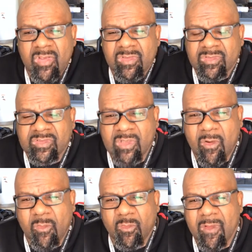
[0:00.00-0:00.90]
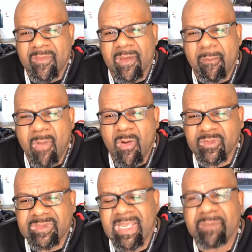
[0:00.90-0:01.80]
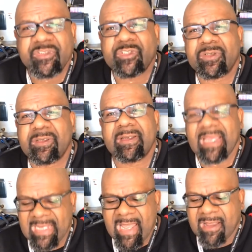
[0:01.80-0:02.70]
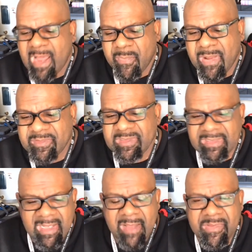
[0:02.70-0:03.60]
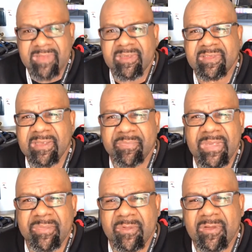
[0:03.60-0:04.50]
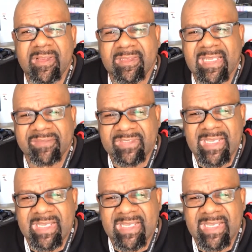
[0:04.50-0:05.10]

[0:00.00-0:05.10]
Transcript: So the most, now I'm sure, and I'll probably see in the comments, there's some people that have done